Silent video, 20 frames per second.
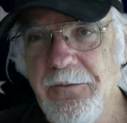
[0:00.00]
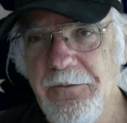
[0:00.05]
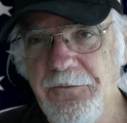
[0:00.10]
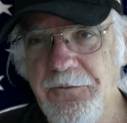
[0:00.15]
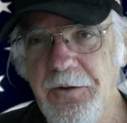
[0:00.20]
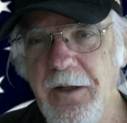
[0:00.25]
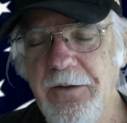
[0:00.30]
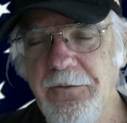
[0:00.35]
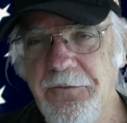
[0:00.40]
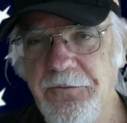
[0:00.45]

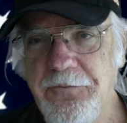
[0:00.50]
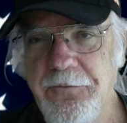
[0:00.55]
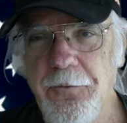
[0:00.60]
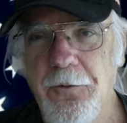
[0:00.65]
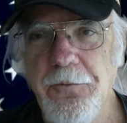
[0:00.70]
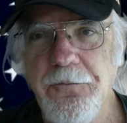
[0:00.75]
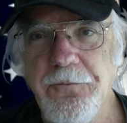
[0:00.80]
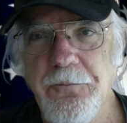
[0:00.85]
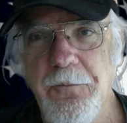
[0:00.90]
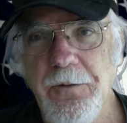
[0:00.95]

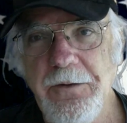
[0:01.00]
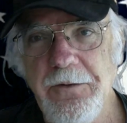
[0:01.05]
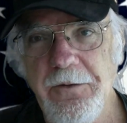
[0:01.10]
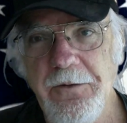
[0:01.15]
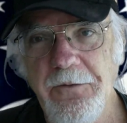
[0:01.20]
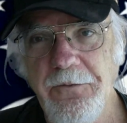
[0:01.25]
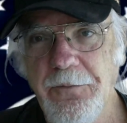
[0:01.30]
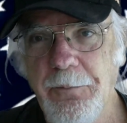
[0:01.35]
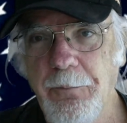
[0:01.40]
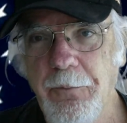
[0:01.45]
Schultz went to
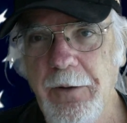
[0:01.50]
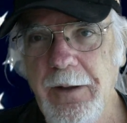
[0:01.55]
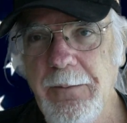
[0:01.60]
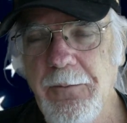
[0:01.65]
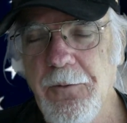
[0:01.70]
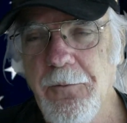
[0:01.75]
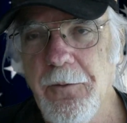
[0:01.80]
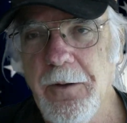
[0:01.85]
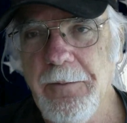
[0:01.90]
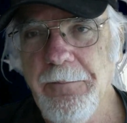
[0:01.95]
the Supreme
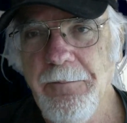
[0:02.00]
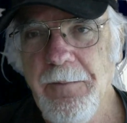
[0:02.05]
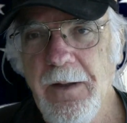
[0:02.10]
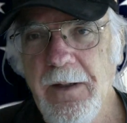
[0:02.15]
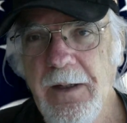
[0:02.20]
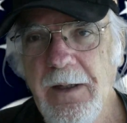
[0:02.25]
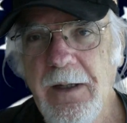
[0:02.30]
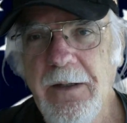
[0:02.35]
Court.